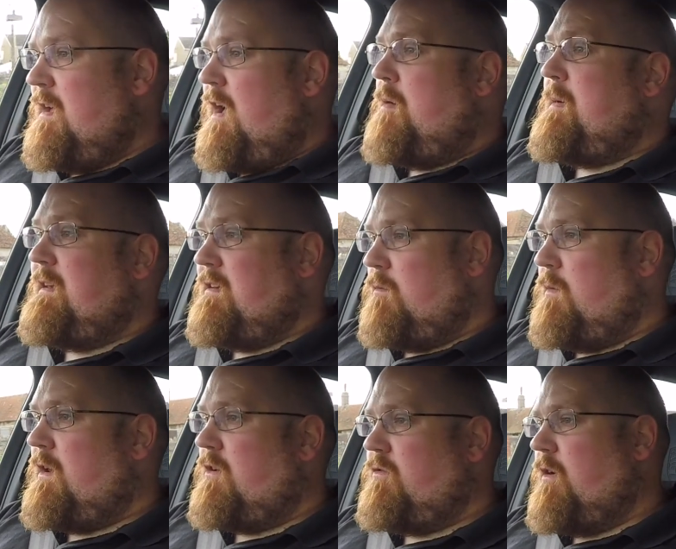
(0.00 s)
I mean, when
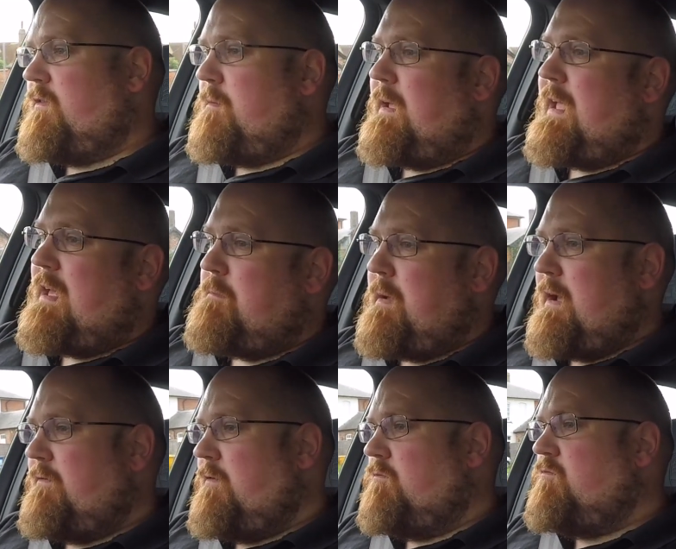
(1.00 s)
I drove the Macan back
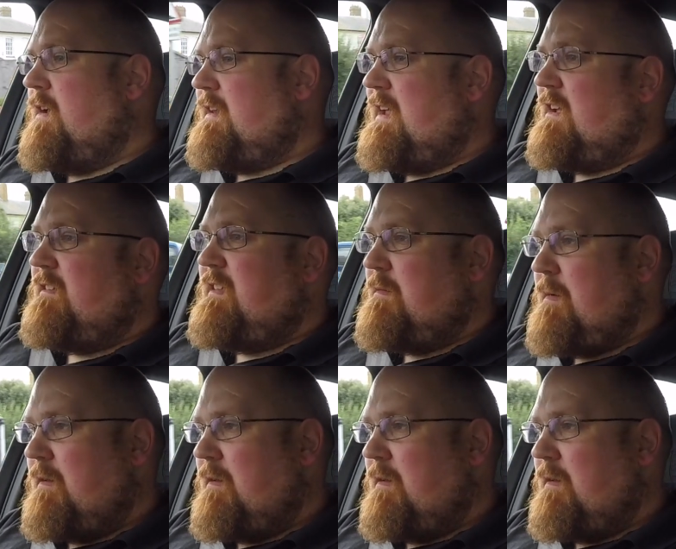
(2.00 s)
from Reading, I did about